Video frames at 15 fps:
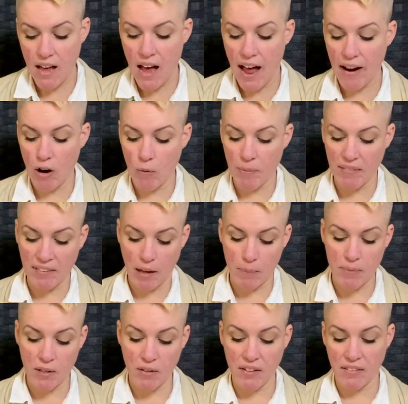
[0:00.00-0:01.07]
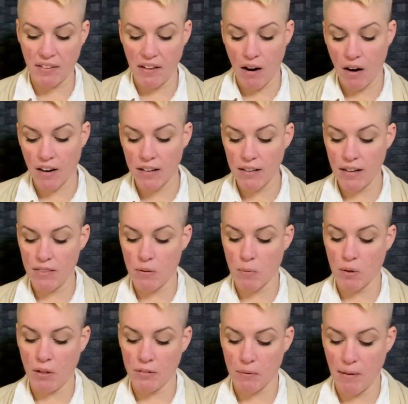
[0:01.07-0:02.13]
I hope this helps you to see art and the
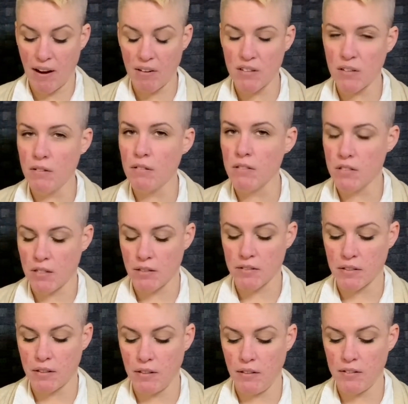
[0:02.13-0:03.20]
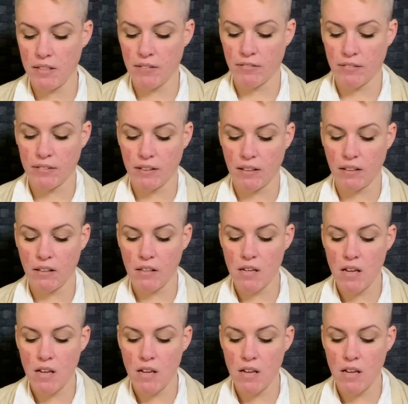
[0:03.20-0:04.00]
world around you just a little differently.